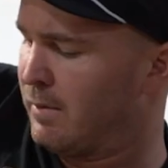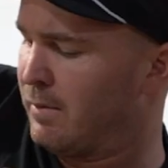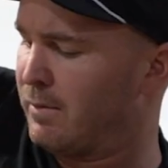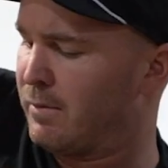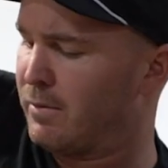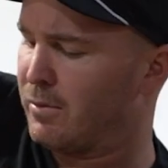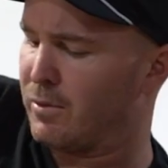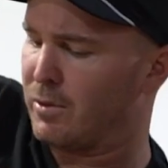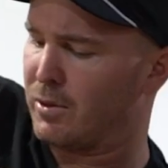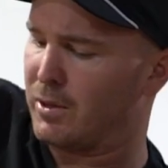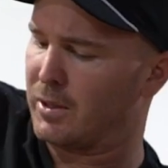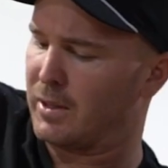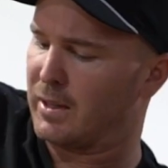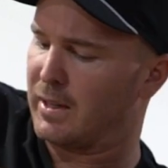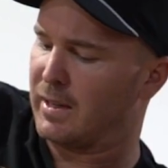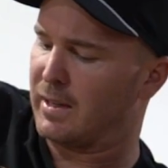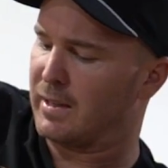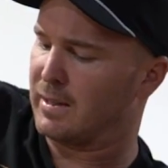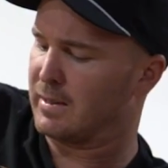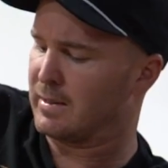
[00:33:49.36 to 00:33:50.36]

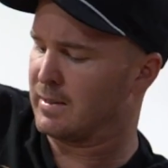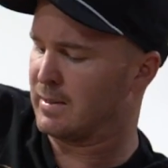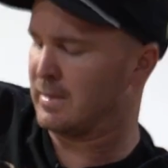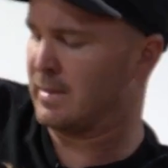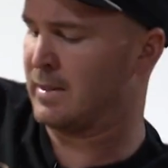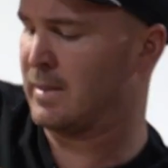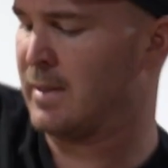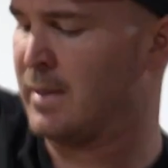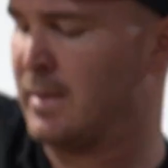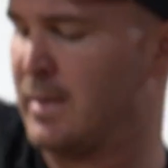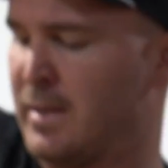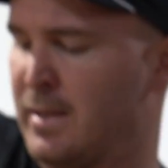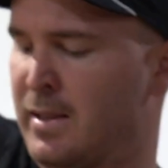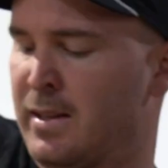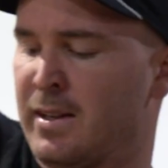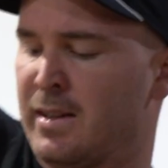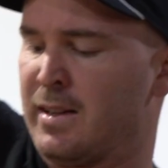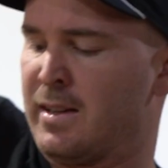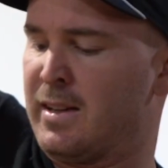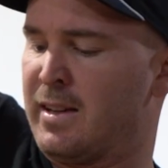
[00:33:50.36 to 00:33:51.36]
Voila.
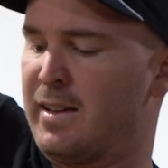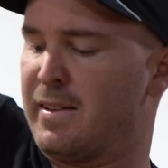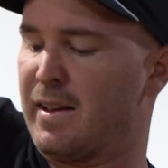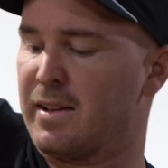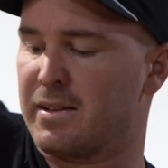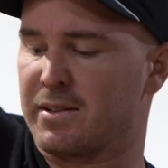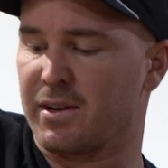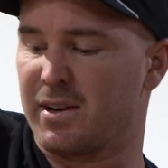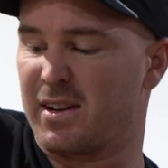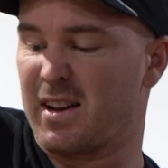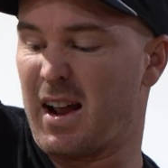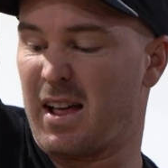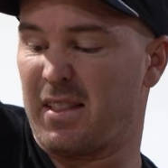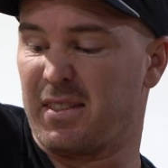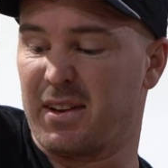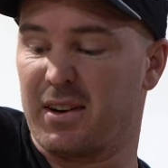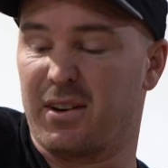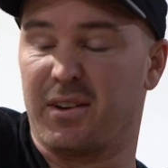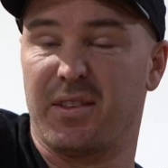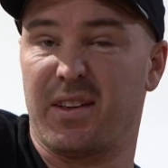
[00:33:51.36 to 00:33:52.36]
And that's got
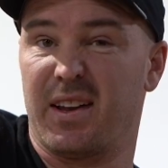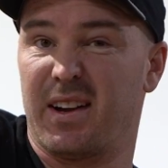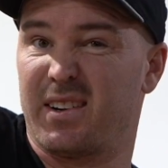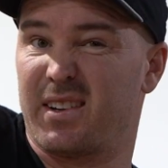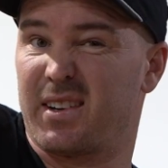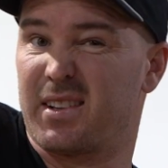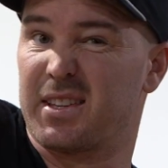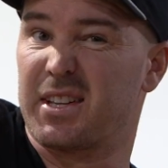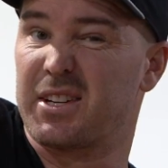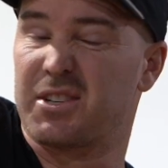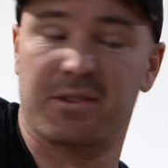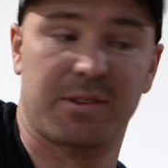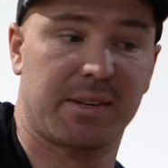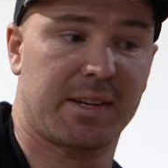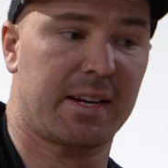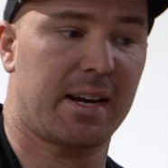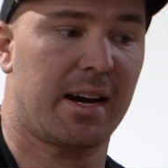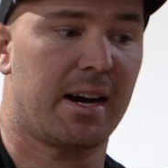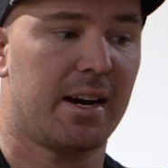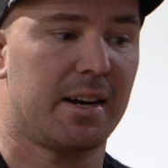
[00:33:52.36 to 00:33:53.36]
nothing on there and you literally
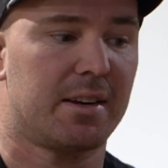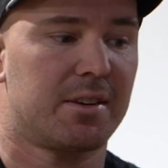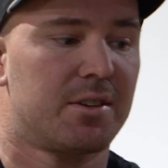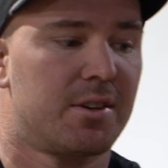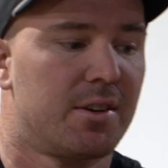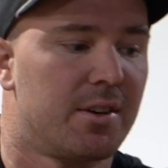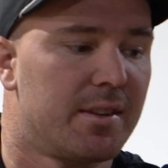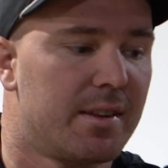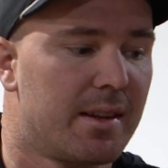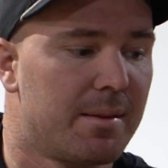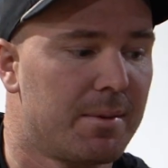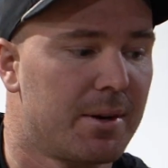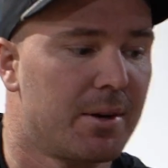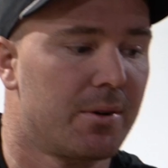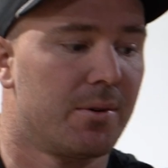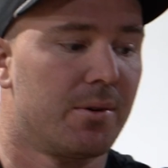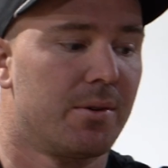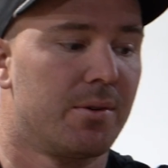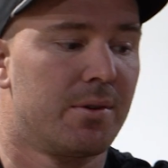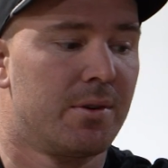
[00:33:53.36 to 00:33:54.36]
can't turn them at
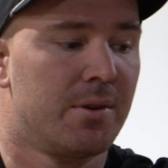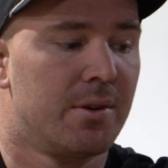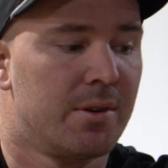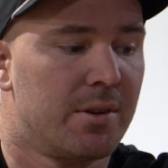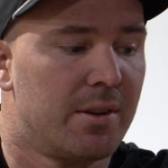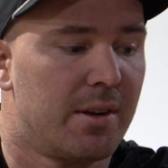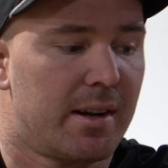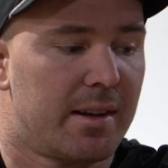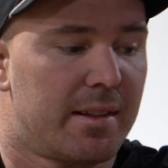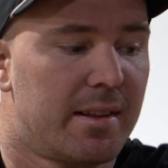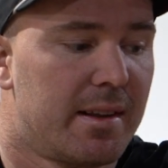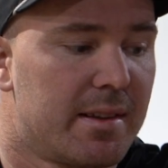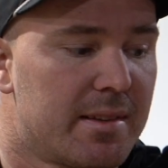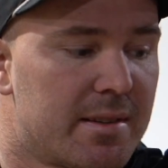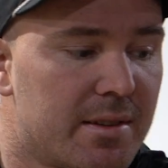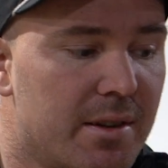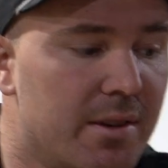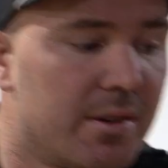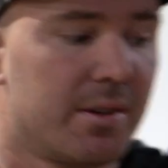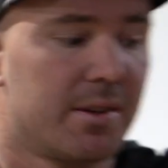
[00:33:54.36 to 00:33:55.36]
all. Like they're
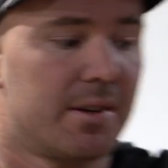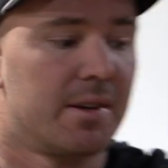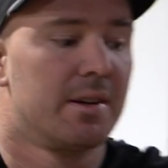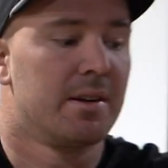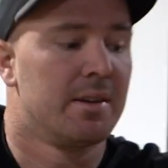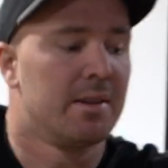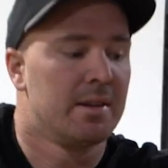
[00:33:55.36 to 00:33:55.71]
solid.